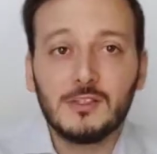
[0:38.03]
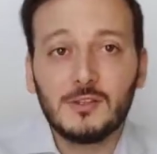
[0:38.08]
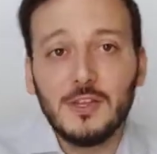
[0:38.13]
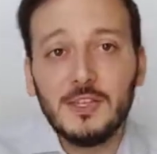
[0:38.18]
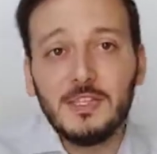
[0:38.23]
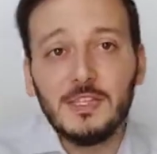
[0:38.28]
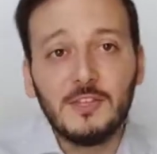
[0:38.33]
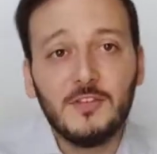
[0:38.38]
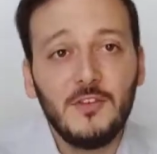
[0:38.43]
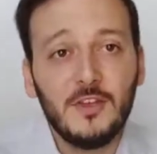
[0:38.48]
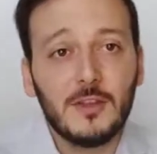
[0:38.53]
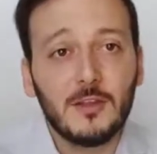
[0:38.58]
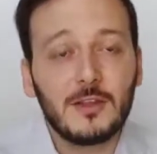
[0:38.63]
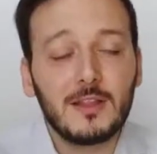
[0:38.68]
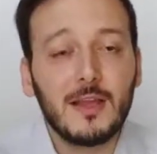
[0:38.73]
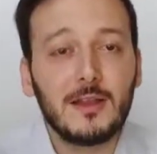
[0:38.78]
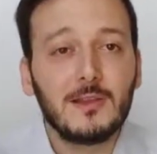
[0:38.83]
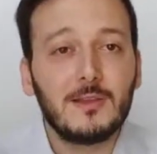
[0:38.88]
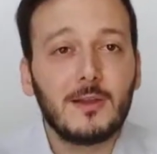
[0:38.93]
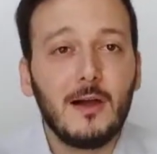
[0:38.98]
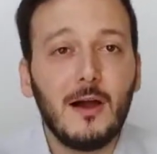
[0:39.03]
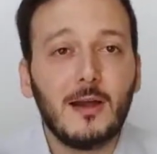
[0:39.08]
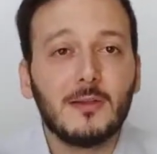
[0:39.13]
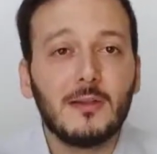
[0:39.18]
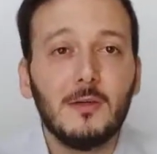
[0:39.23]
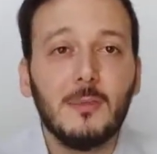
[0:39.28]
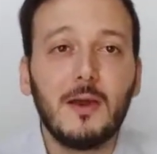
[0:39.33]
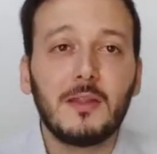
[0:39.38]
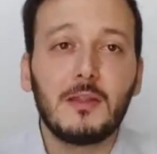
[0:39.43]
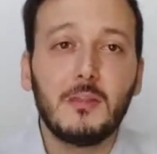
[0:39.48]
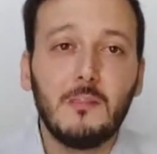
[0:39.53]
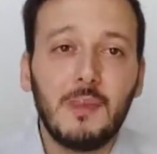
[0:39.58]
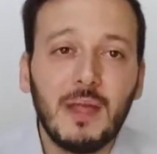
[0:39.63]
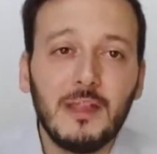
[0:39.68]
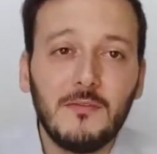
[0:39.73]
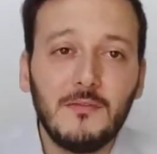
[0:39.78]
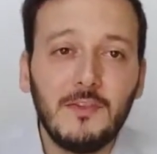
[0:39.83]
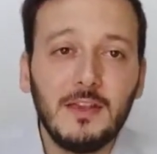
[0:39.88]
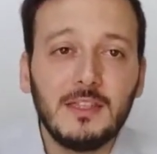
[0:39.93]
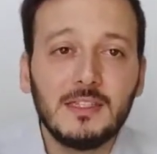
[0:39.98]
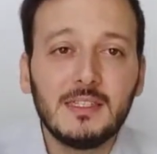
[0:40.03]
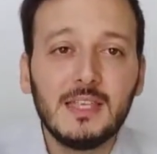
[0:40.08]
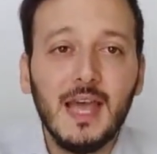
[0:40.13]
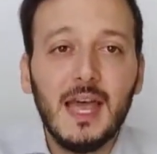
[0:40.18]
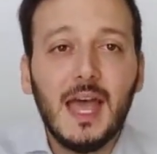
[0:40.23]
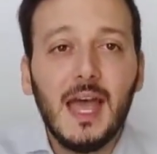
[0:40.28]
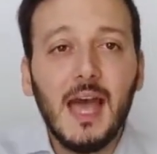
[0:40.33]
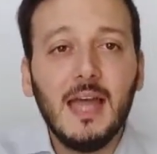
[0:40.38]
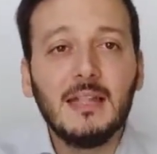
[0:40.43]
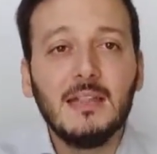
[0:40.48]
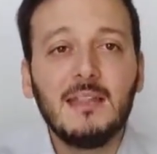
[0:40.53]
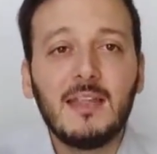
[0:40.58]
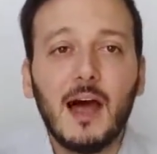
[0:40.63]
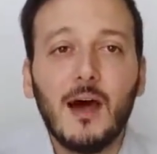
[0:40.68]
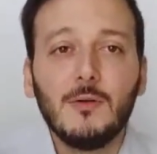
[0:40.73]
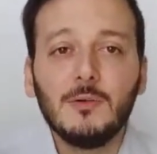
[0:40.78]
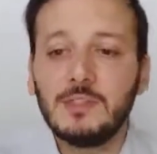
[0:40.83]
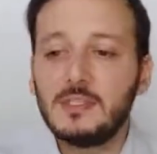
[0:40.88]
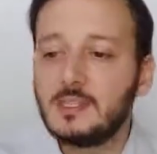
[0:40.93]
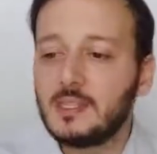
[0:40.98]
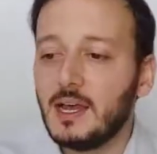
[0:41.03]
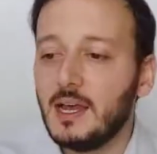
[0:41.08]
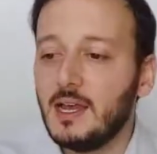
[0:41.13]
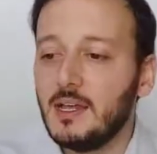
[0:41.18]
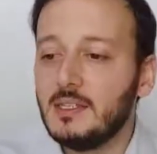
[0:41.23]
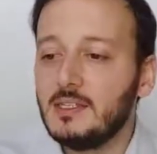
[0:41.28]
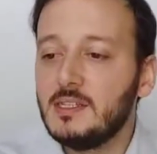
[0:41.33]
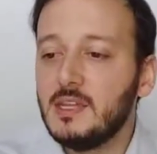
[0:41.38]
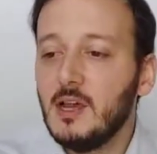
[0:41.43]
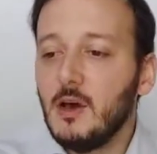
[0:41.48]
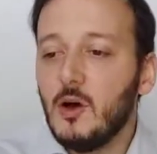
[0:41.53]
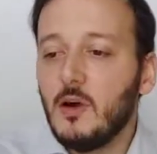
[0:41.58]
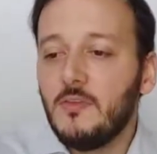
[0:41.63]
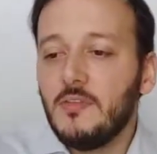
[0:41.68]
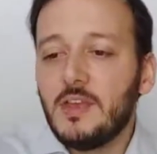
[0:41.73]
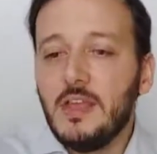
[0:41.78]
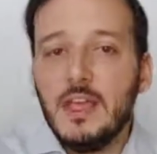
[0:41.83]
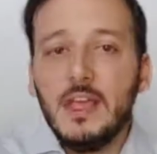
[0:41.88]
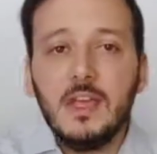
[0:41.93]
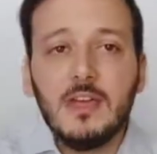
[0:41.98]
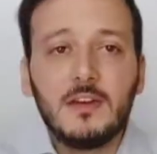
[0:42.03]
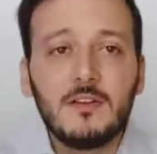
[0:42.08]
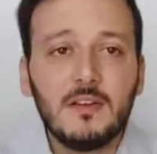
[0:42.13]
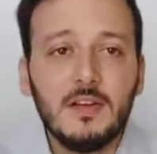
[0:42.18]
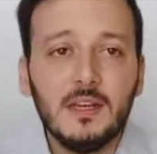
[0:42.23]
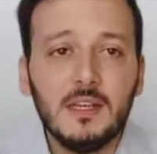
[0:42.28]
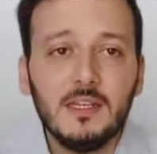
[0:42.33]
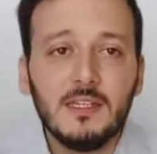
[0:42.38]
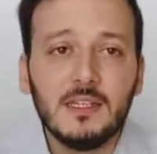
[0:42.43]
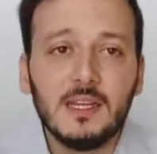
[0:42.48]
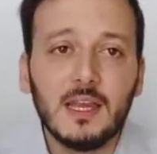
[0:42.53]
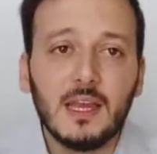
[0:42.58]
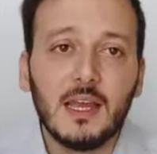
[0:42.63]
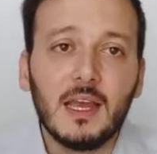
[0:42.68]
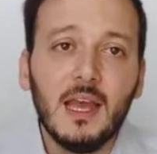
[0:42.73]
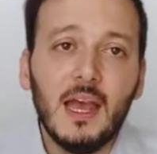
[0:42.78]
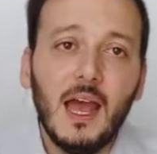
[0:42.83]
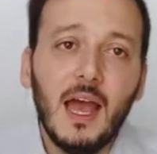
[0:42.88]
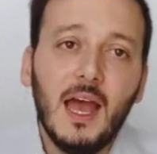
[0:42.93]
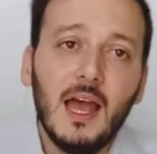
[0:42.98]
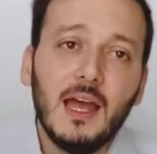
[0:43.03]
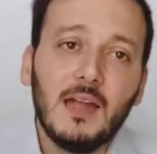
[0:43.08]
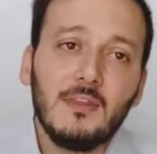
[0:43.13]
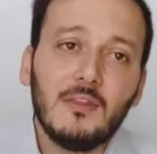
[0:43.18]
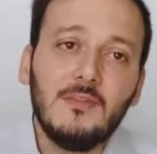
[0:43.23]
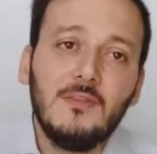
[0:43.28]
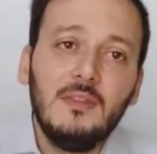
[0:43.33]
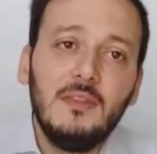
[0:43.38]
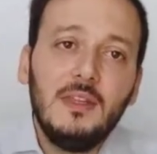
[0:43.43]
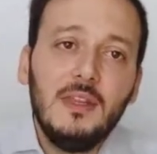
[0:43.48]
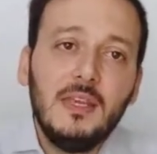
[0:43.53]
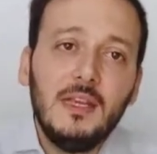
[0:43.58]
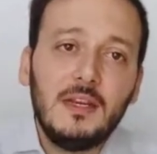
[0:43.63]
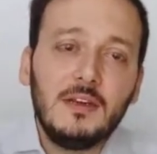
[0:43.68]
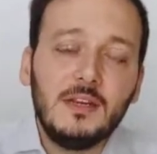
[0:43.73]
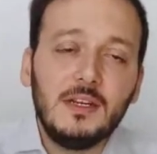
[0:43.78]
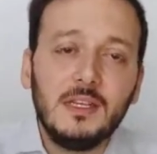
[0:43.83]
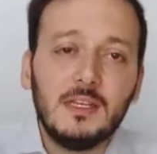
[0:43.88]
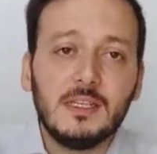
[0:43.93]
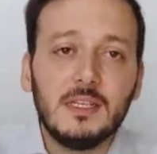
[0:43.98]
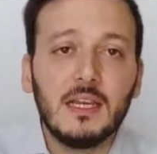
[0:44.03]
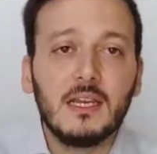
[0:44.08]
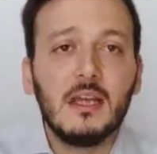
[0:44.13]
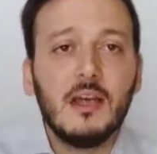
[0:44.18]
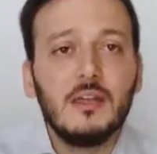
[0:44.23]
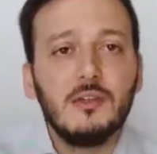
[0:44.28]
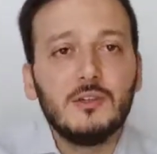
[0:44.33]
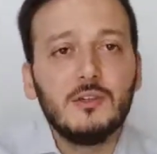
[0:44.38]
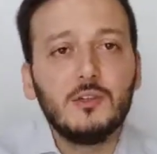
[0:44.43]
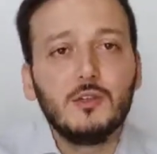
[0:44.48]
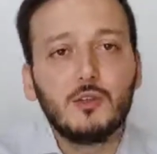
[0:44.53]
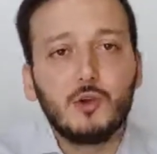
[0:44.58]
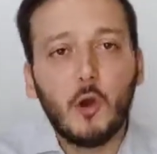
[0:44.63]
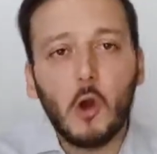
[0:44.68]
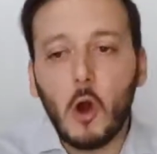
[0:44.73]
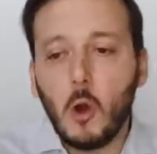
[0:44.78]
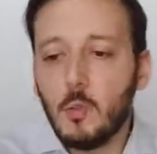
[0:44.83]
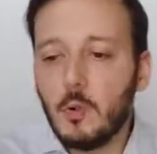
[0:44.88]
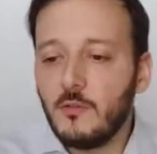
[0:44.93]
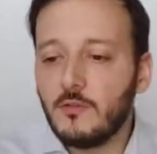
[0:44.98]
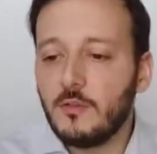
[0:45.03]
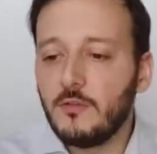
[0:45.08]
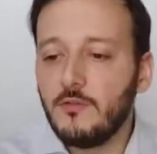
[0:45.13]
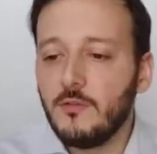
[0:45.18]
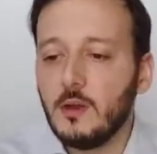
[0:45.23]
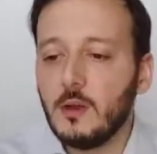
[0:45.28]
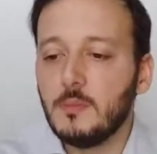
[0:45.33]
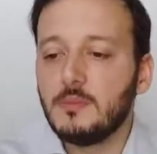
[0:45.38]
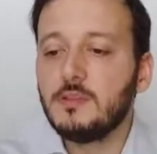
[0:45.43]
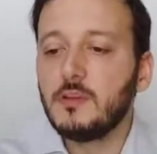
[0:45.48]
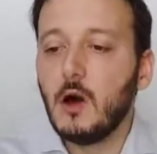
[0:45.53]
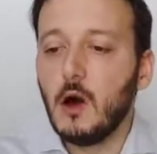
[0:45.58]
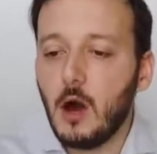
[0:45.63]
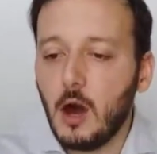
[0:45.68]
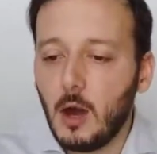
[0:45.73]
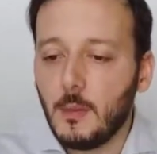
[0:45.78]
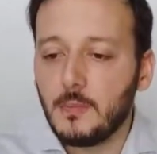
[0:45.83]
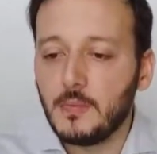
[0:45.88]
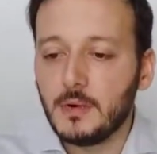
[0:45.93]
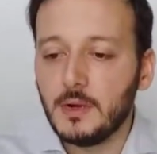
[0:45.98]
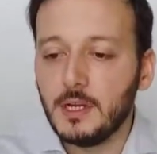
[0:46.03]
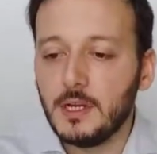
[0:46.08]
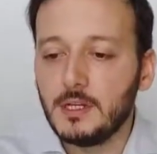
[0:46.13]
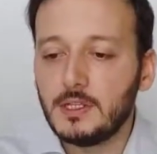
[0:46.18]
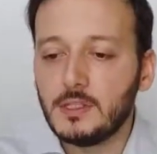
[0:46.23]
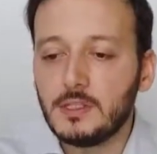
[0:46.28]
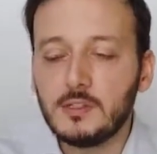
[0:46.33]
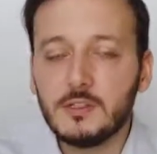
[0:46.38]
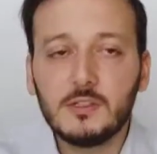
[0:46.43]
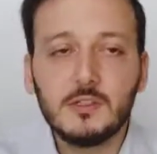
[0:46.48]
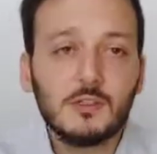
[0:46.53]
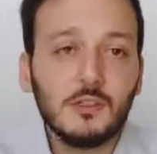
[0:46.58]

So in this video, I'd like to talk to you about the benefits and the downsides of increasing and of decreasing the scope of your firm's operations.